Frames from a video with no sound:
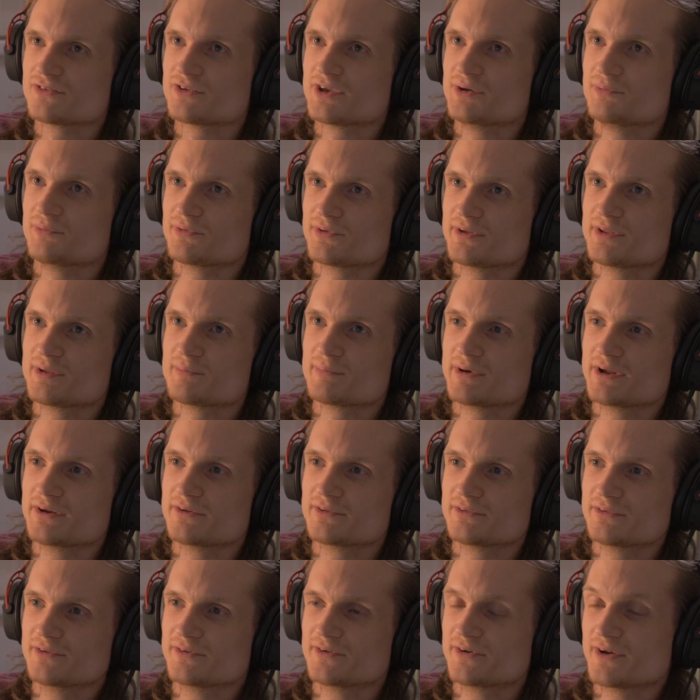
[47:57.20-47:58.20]
same as like the
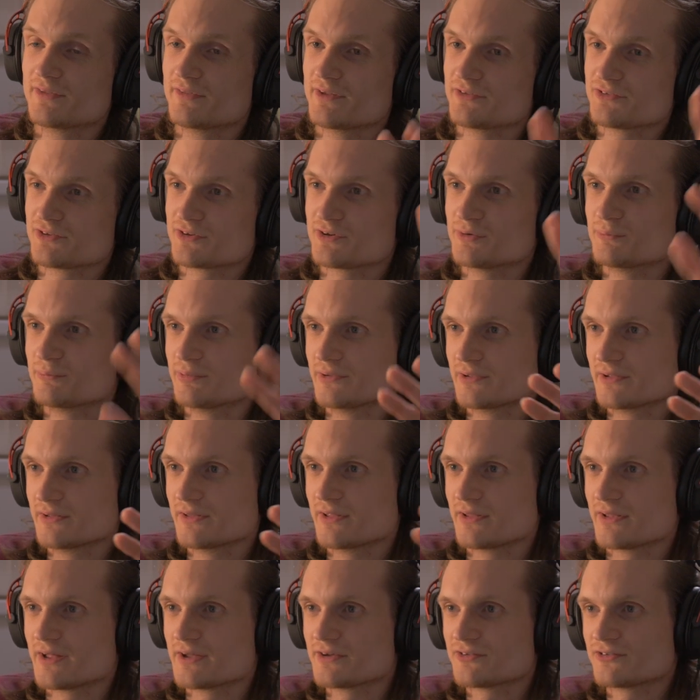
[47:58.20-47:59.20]
Mandalorian. That's a
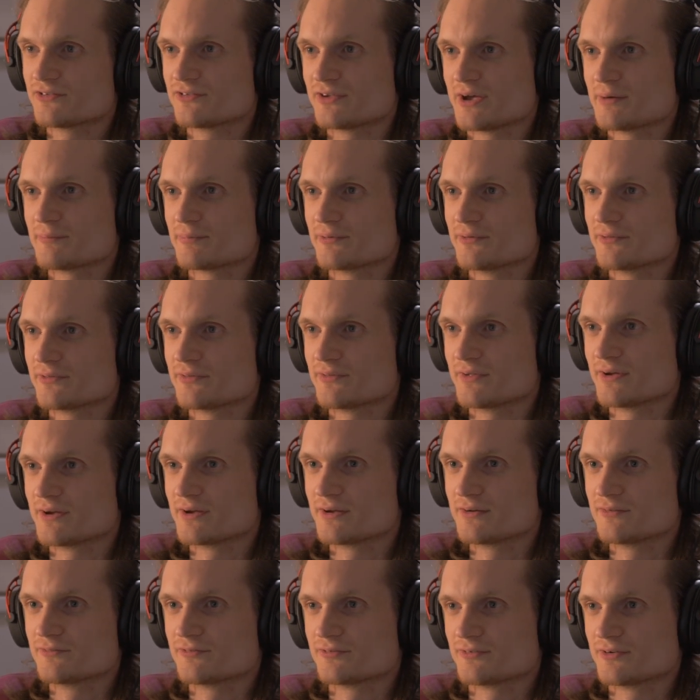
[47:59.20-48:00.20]
completely like separate
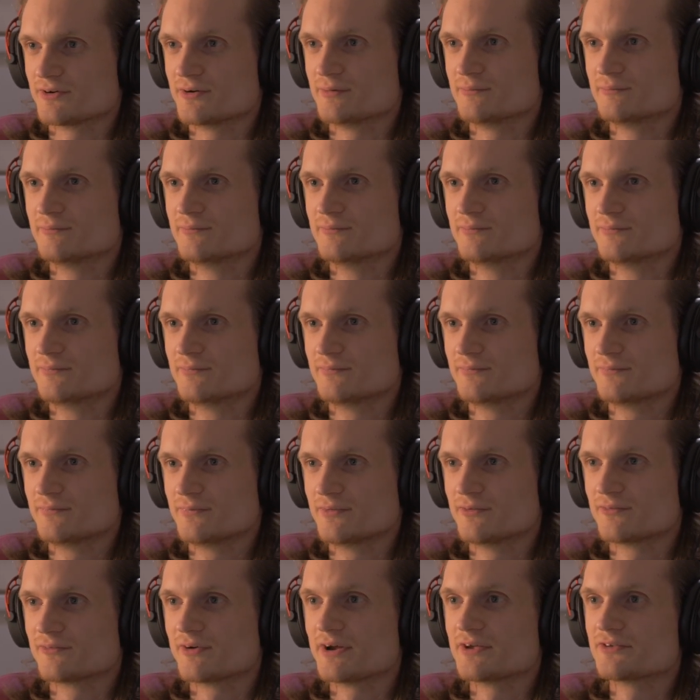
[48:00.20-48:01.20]
thing from
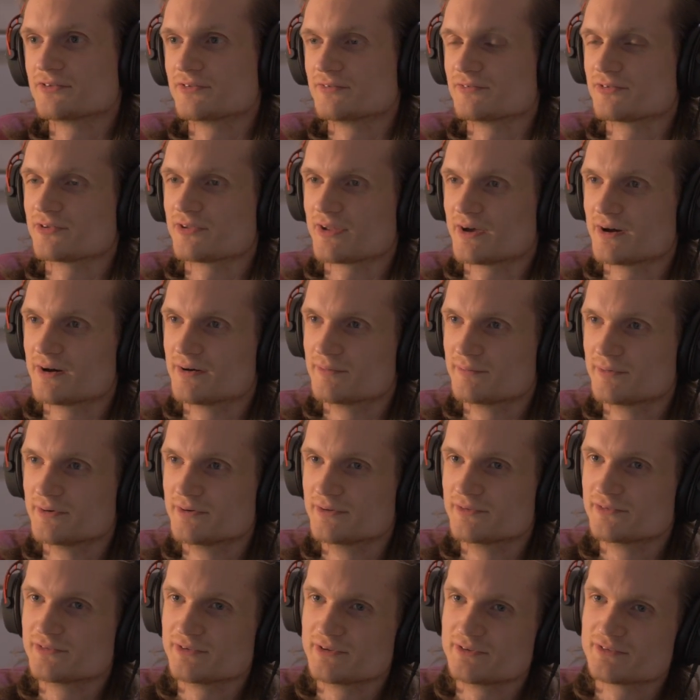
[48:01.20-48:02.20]
the rest of Star
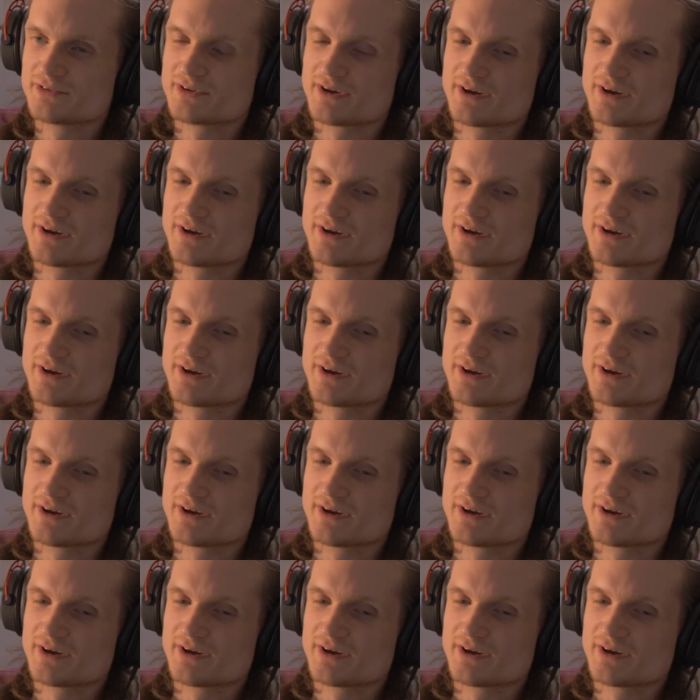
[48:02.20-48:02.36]
Wars. It's